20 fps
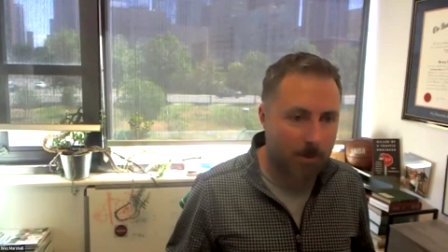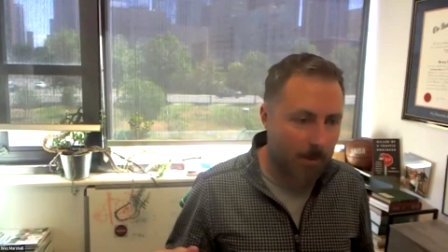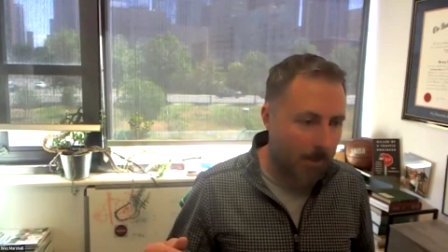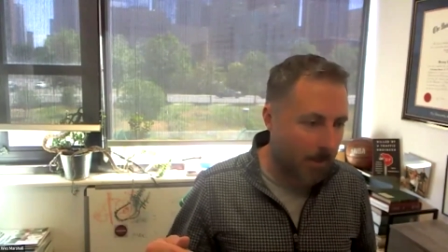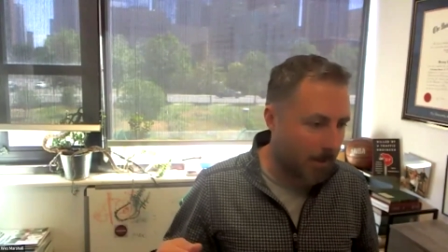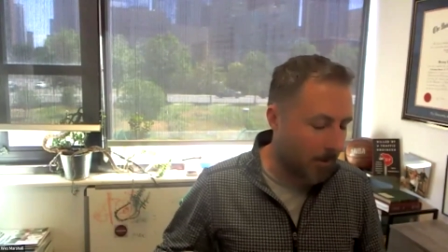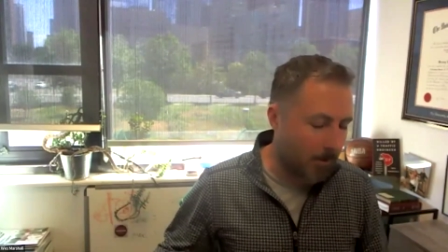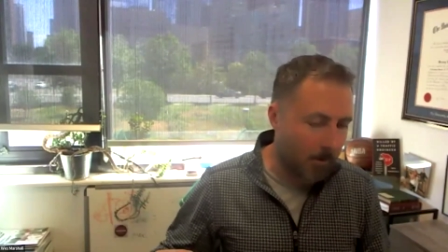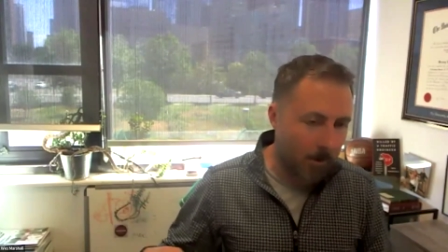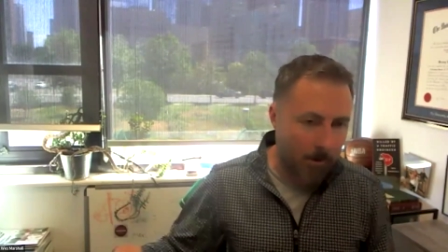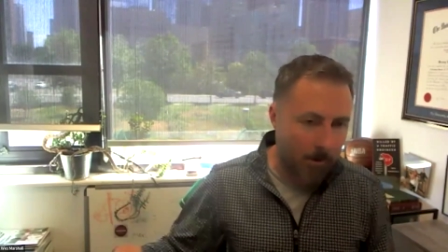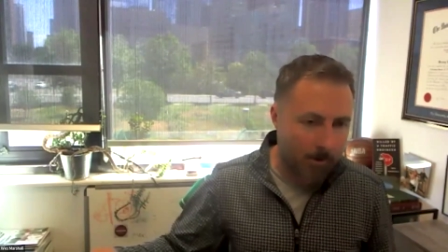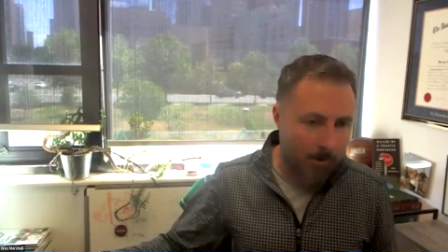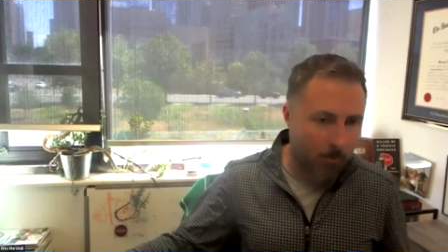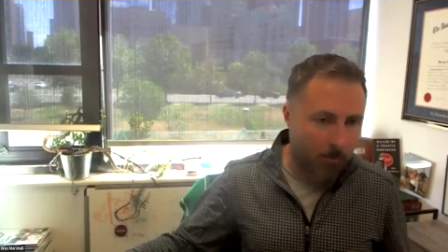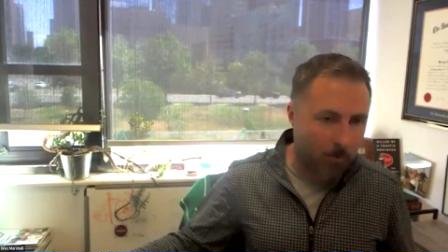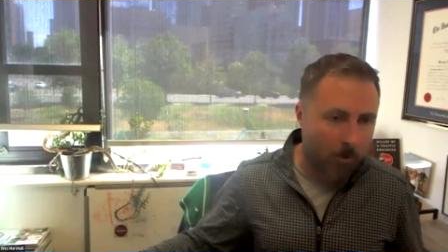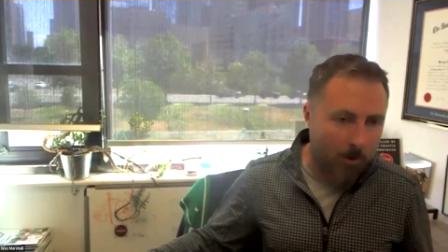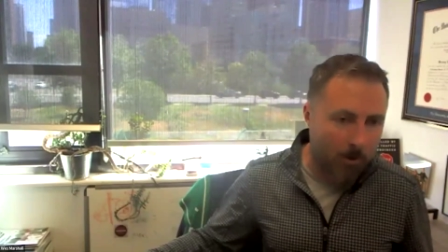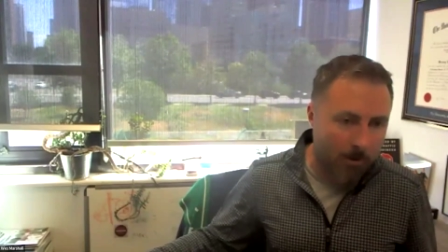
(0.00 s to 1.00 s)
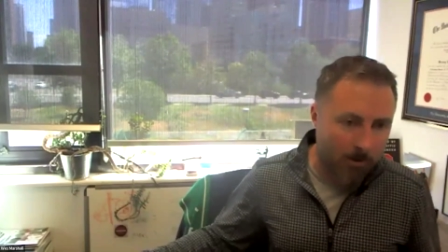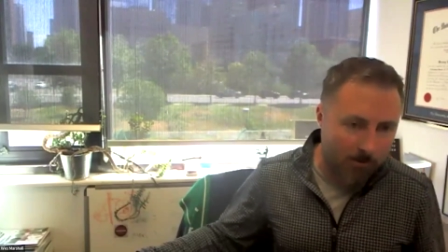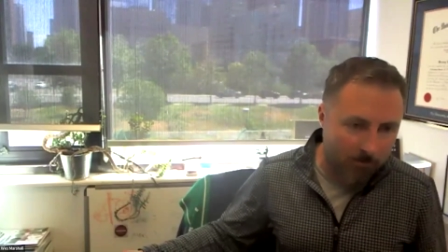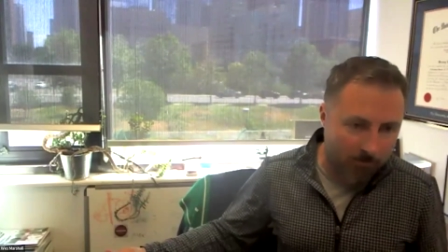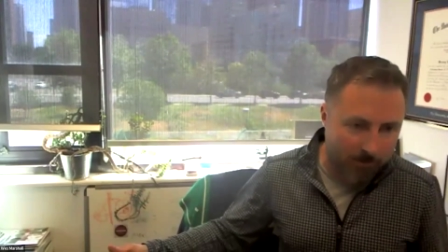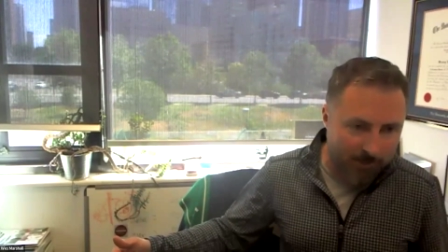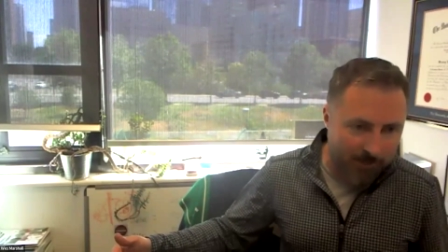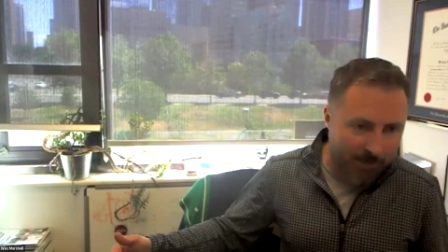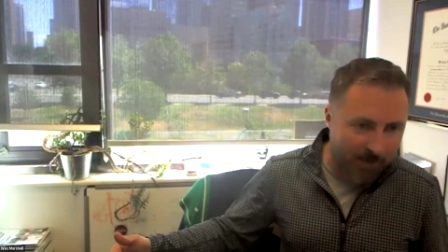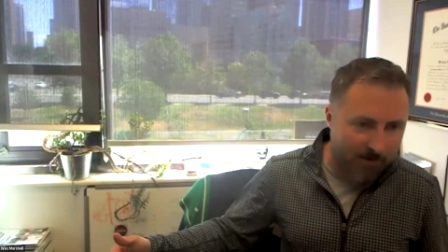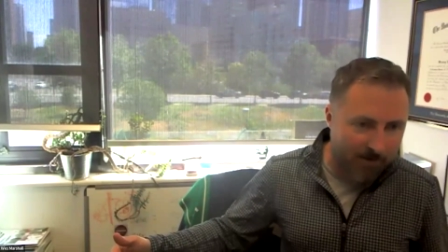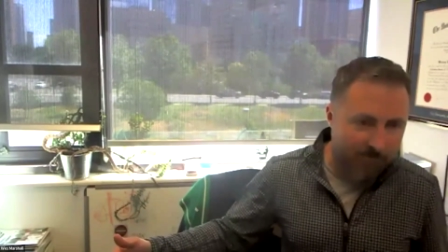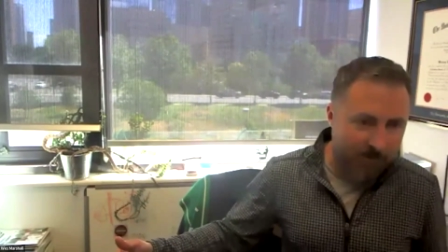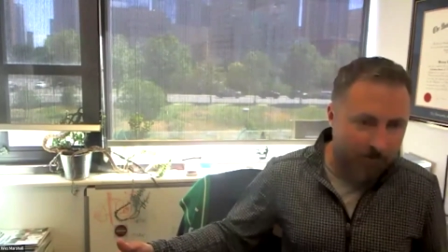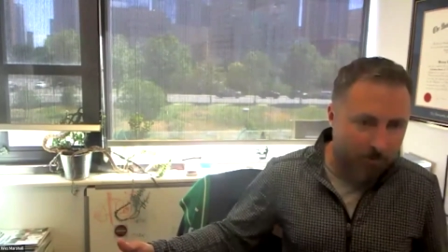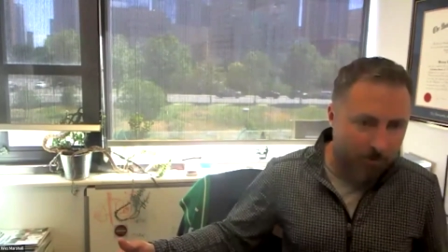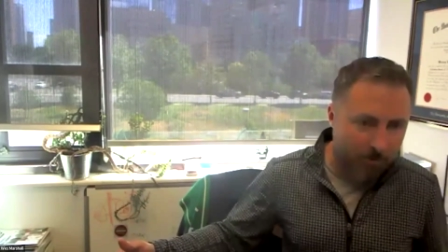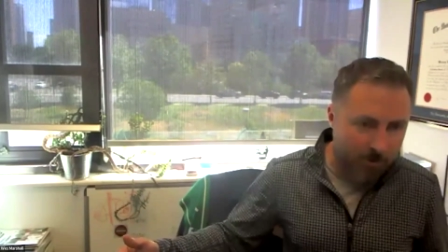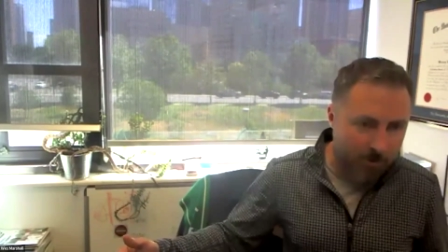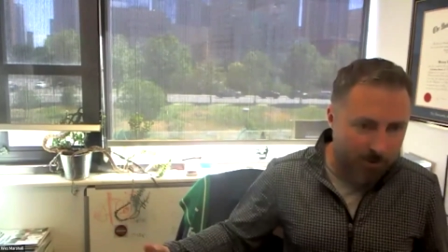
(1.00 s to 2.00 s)
Like they're not going to walk 3.5
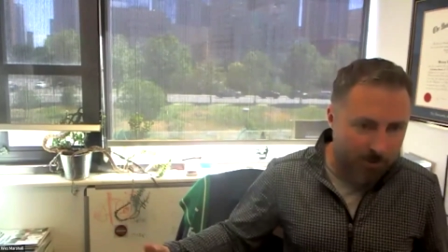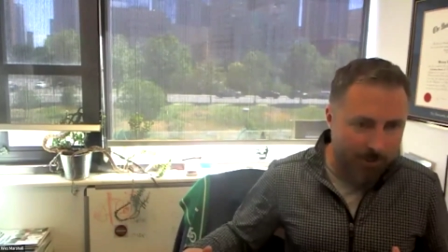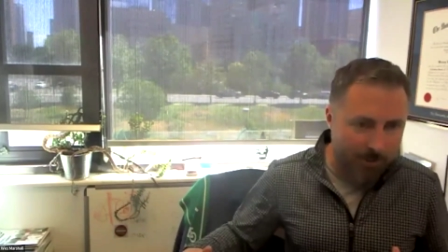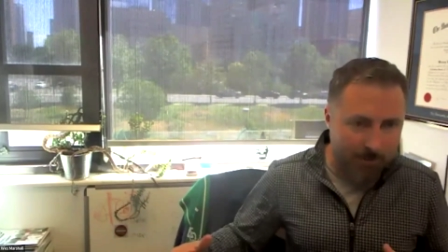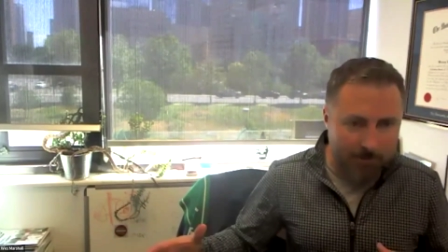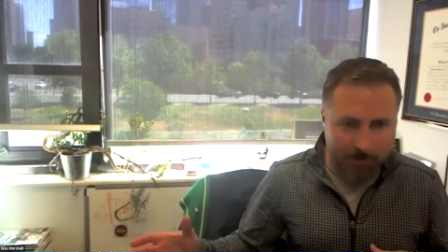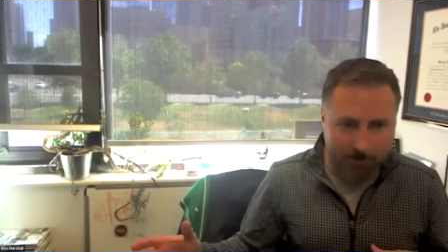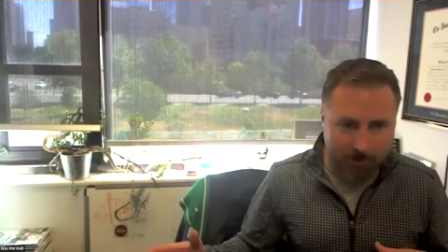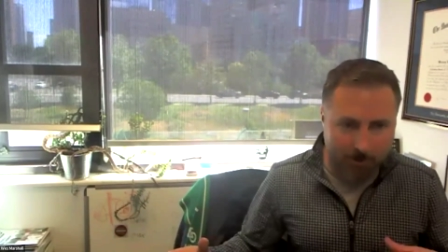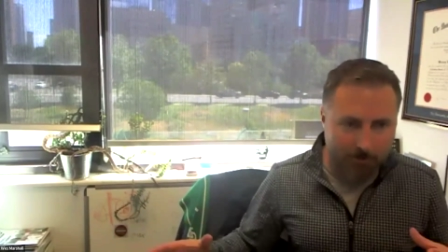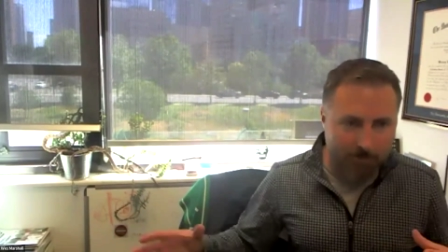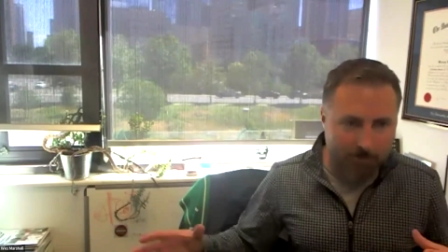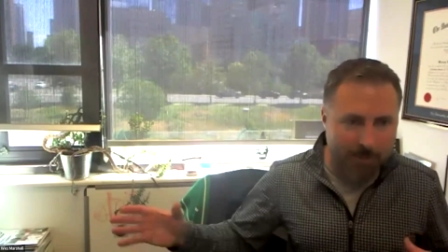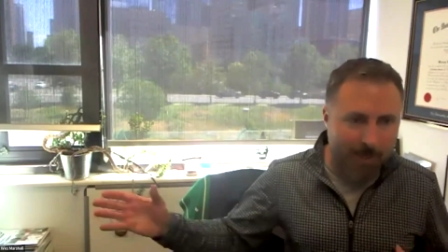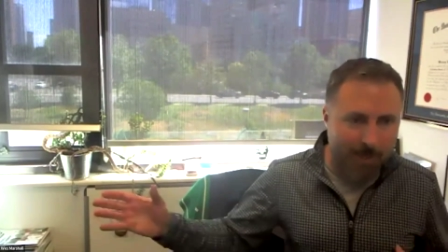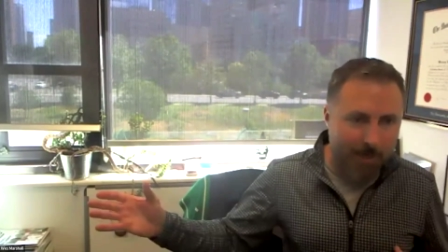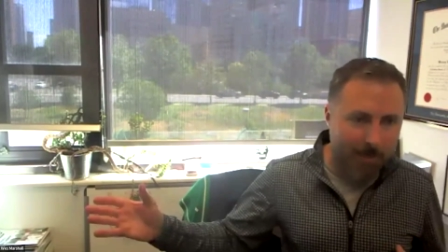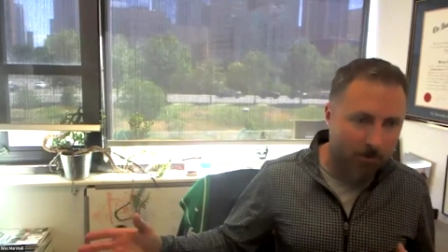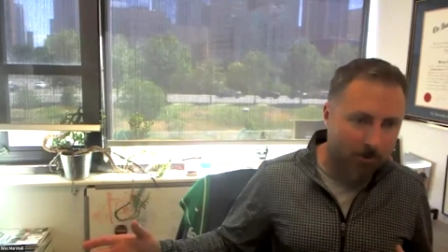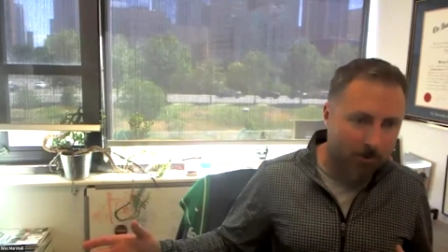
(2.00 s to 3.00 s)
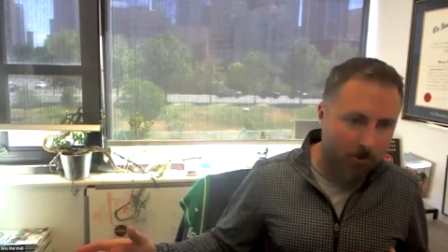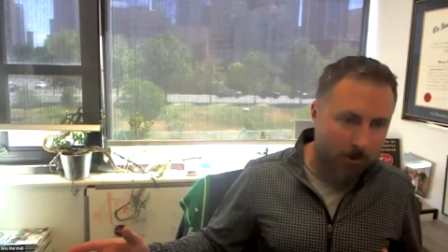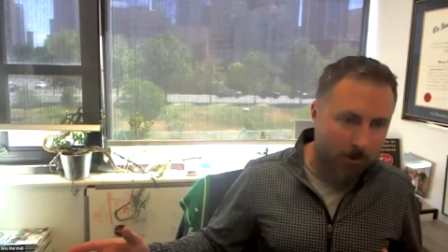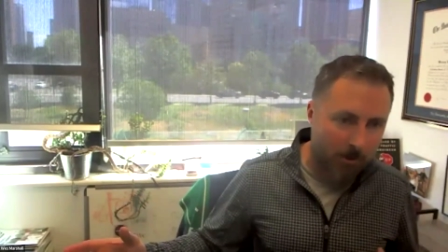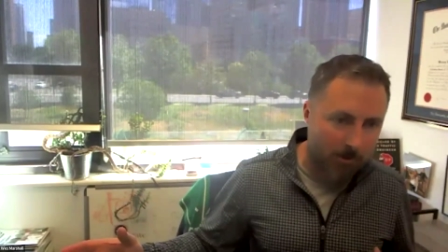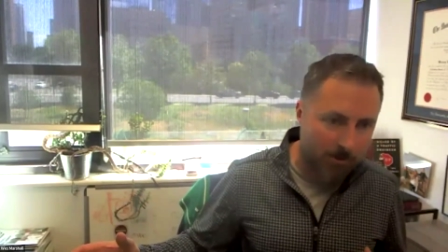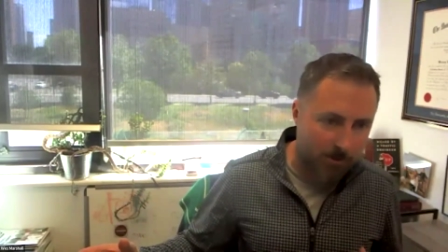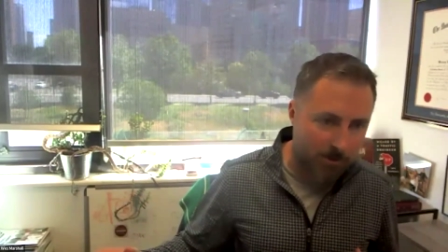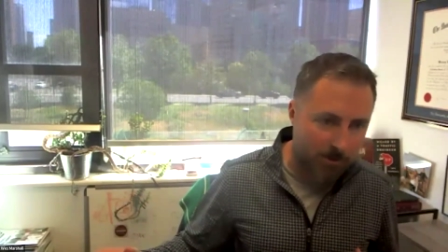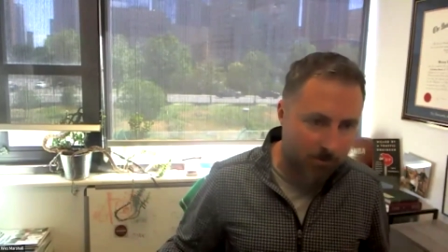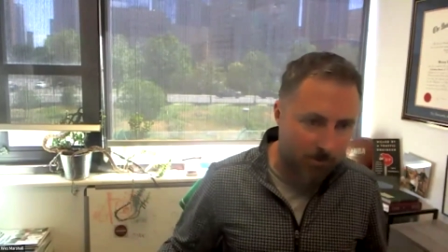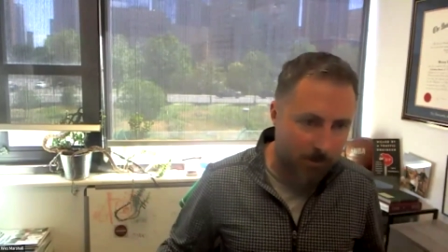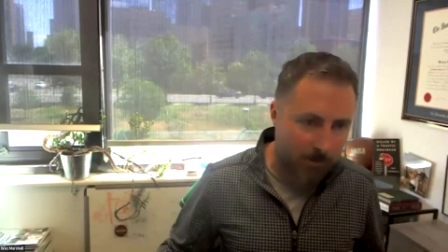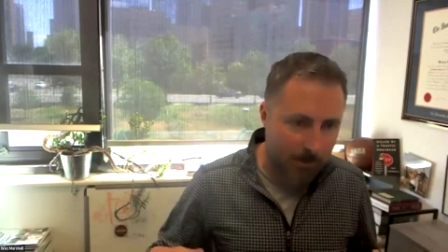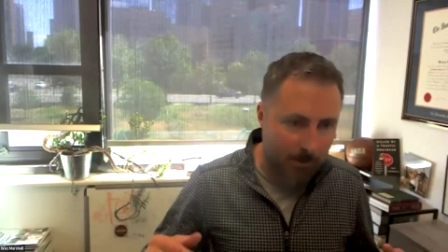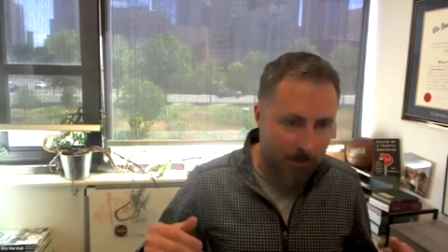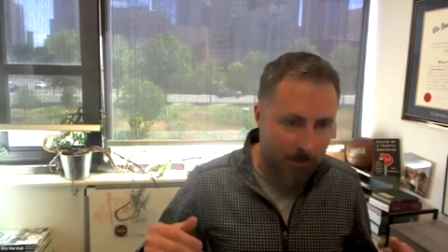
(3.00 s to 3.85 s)
feet per second. They're going to meander across the street.